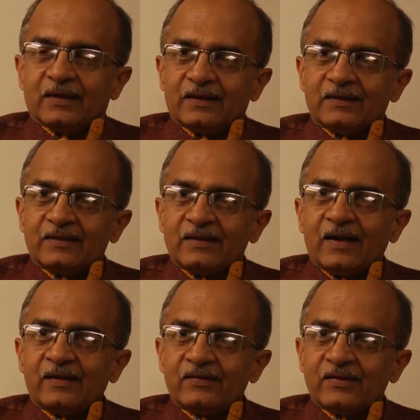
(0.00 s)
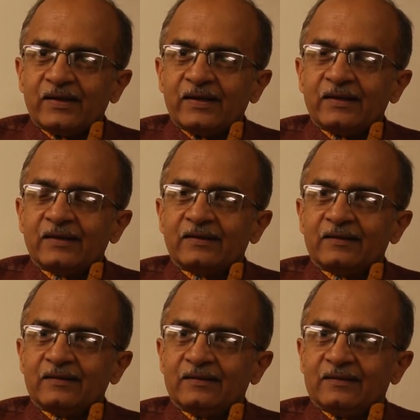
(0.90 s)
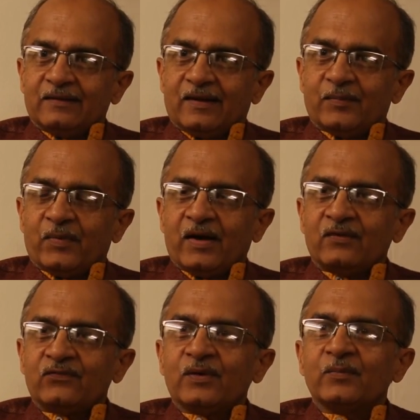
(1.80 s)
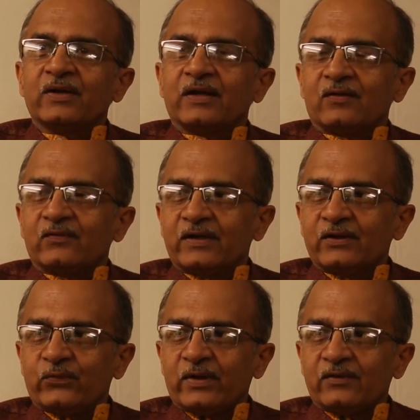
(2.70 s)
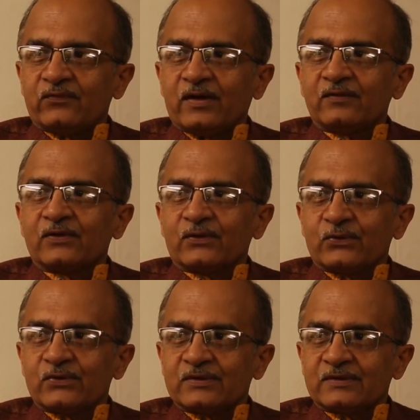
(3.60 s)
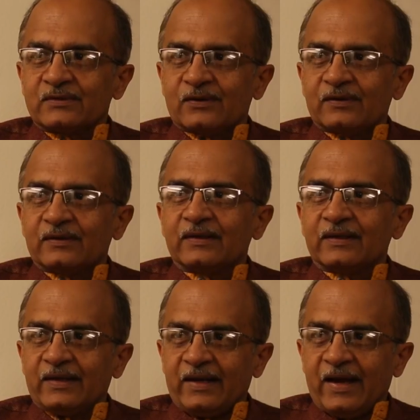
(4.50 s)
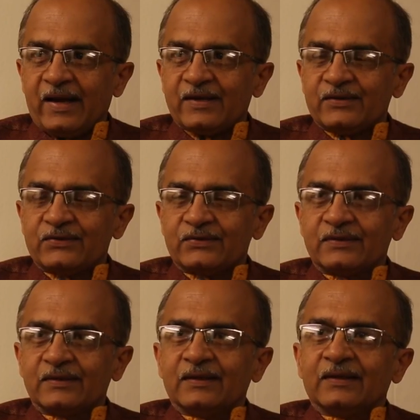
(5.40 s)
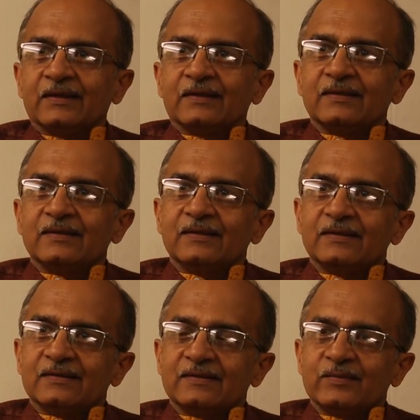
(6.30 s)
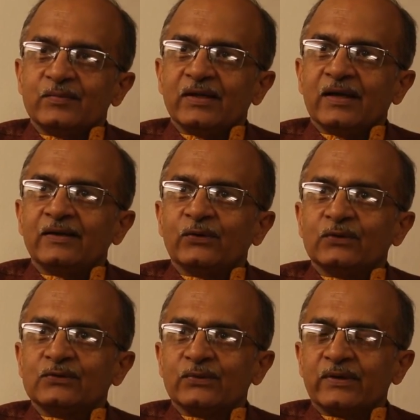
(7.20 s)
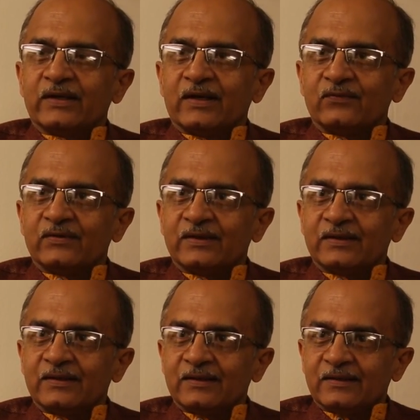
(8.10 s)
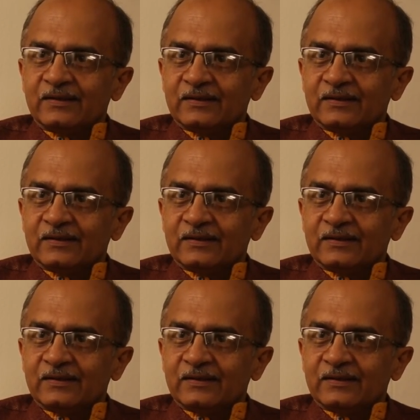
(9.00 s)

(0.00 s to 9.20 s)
And in that raid, apart from recovering 25 crores in cash, the CBI also recovered